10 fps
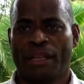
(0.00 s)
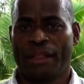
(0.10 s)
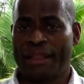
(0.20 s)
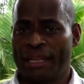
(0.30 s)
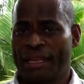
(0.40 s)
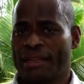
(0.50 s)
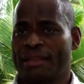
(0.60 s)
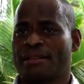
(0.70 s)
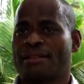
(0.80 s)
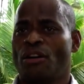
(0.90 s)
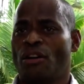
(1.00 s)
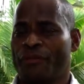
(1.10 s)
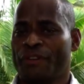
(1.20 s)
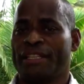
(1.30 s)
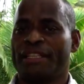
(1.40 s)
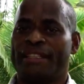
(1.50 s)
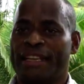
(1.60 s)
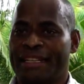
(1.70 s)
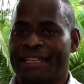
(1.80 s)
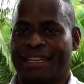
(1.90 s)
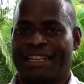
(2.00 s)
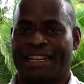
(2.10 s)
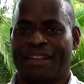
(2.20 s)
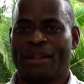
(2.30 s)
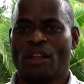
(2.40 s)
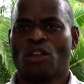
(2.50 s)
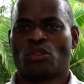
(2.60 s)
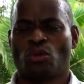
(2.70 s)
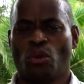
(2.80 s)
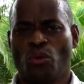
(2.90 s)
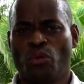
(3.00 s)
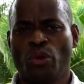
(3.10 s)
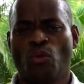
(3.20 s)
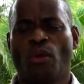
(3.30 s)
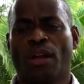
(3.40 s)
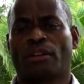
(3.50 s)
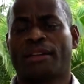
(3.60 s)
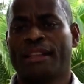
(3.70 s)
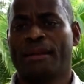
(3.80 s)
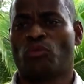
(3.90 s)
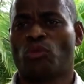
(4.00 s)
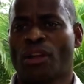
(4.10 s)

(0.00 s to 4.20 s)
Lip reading: Their office is here at Lakena. So we want them to